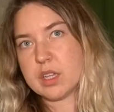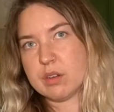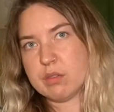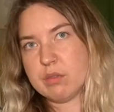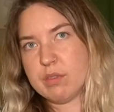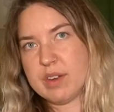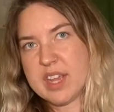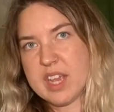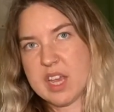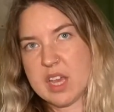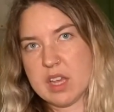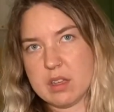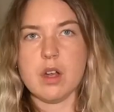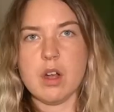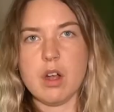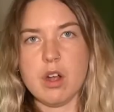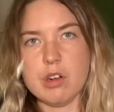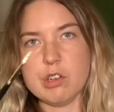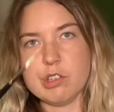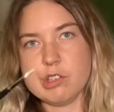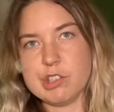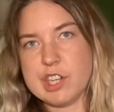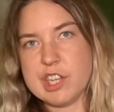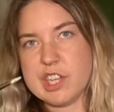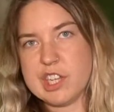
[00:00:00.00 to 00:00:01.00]
Ria,
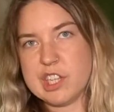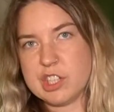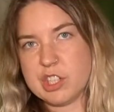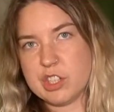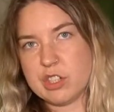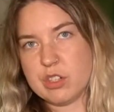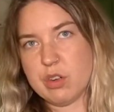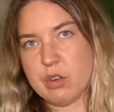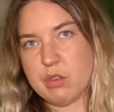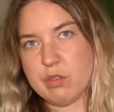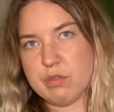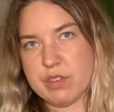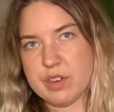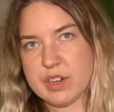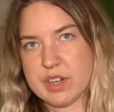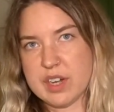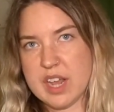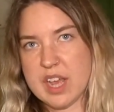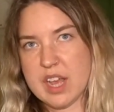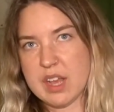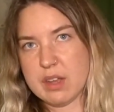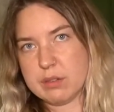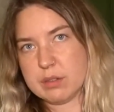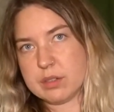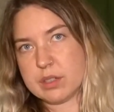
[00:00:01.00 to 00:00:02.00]
art teacher over and
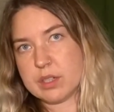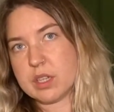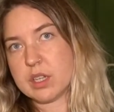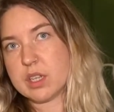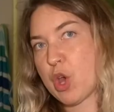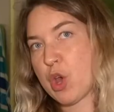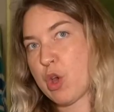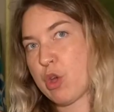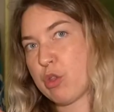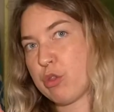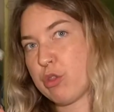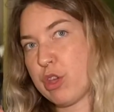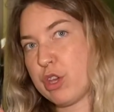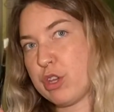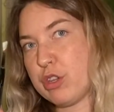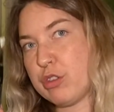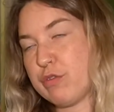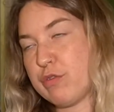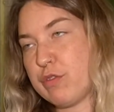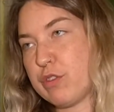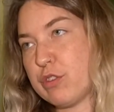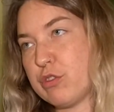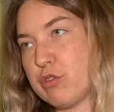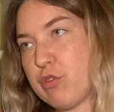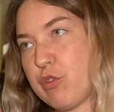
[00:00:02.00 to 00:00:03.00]
out. Thanks
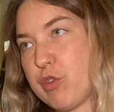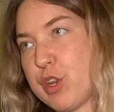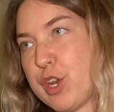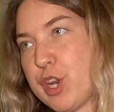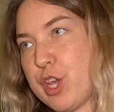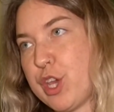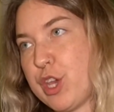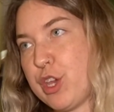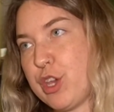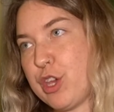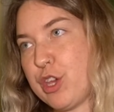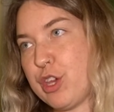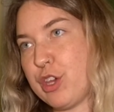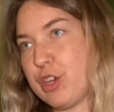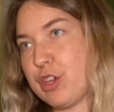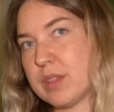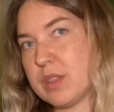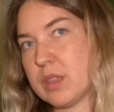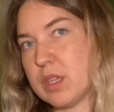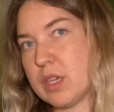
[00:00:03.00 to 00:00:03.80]
for joining.